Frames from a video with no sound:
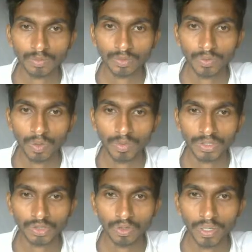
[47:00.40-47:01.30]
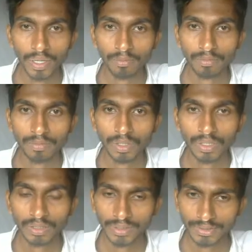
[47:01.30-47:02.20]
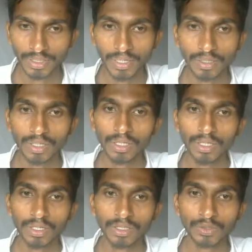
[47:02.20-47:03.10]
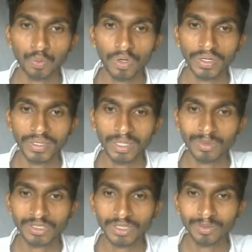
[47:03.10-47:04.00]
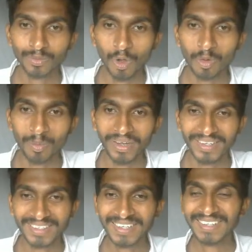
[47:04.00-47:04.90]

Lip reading: from Let's Talk app. That's right. This folder name is problematic.